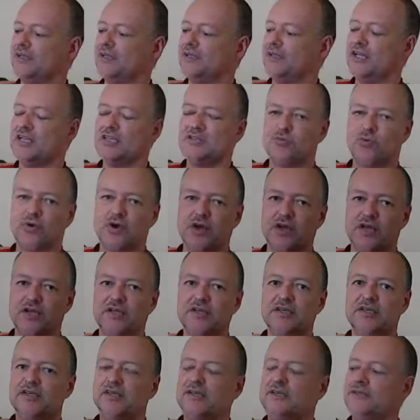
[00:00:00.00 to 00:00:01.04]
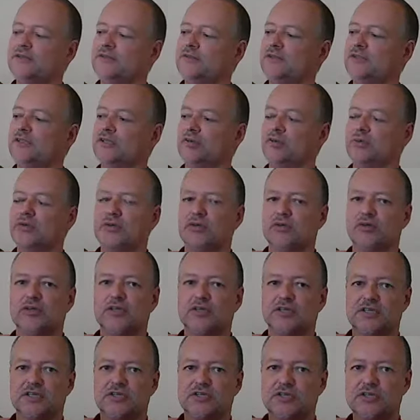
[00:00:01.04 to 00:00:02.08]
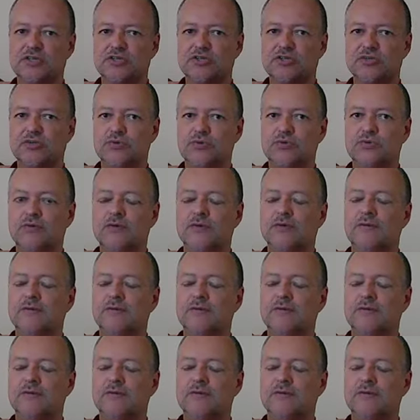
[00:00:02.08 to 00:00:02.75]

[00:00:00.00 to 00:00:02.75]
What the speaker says: And that's why when you look at this issue,